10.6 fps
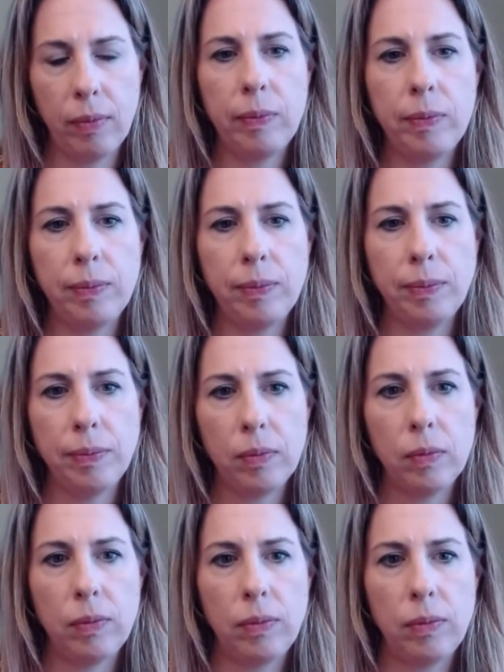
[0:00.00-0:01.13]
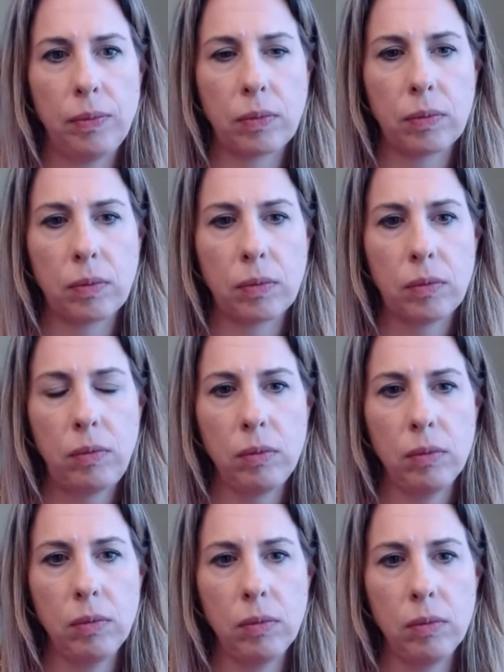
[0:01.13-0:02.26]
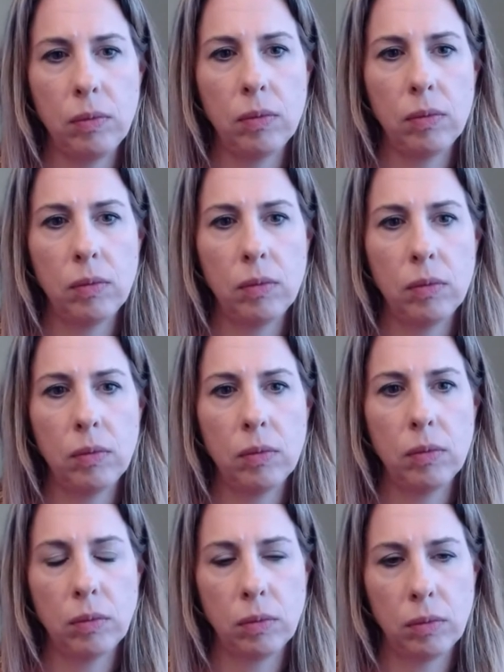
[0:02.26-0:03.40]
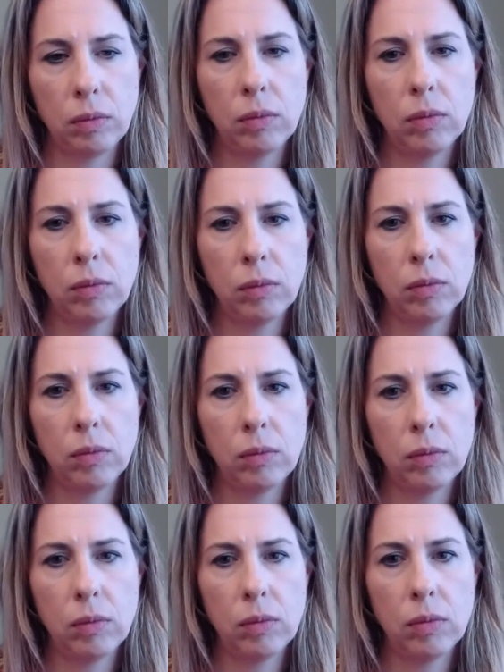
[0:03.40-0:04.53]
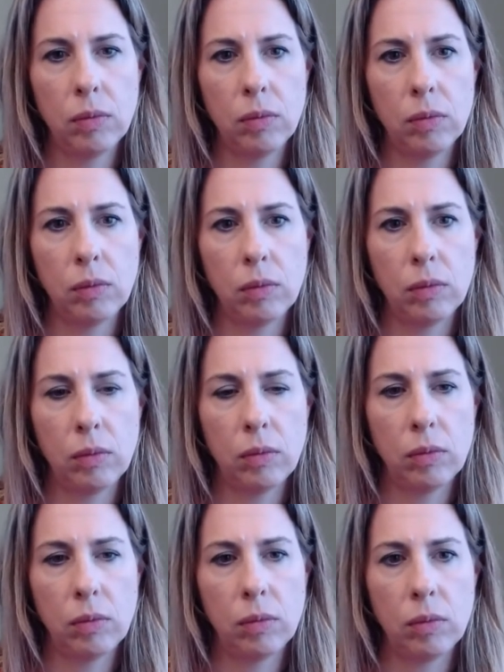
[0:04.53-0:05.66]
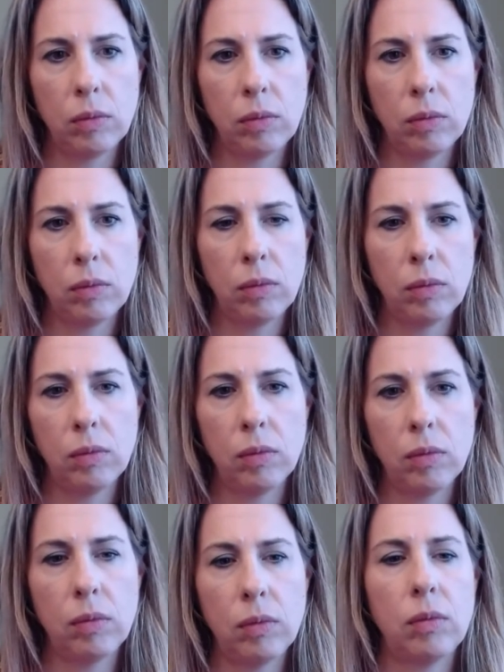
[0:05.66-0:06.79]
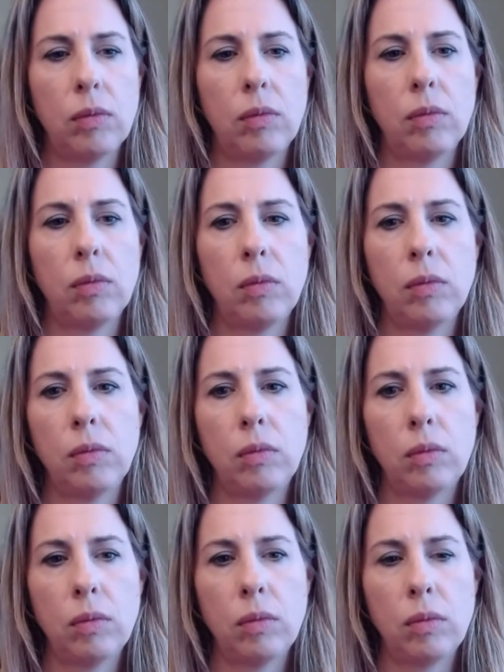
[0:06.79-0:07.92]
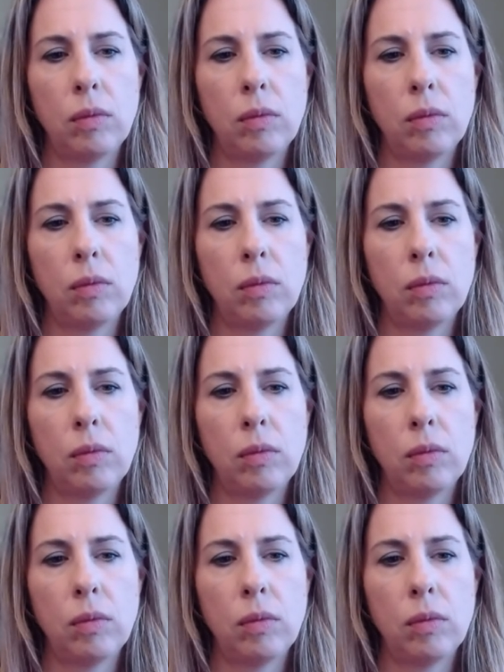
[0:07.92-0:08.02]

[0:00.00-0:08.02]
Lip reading: The person shown says nothing.